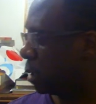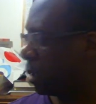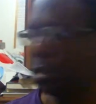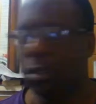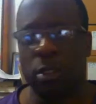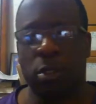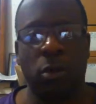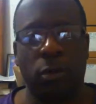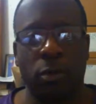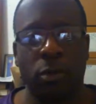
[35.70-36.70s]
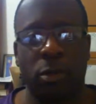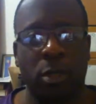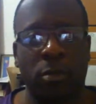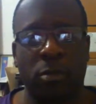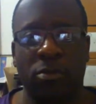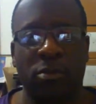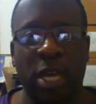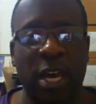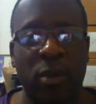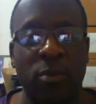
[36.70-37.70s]
just go through some
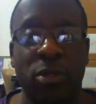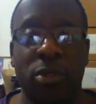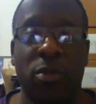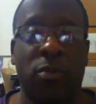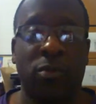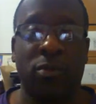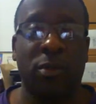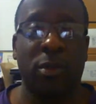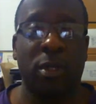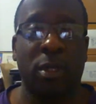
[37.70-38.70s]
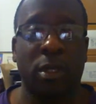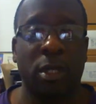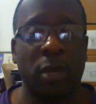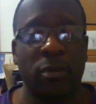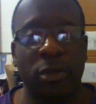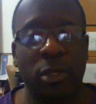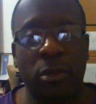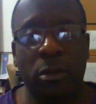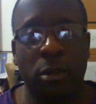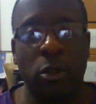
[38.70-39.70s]
items I've been
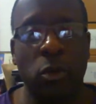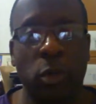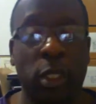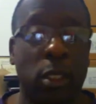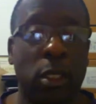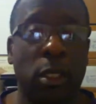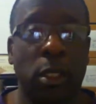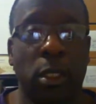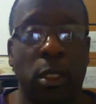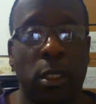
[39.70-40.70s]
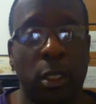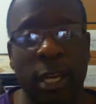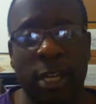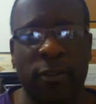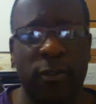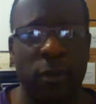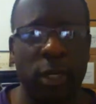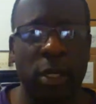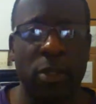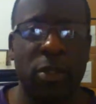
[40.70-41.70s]
doing in the last few
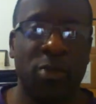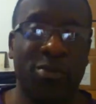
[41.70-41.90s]
days.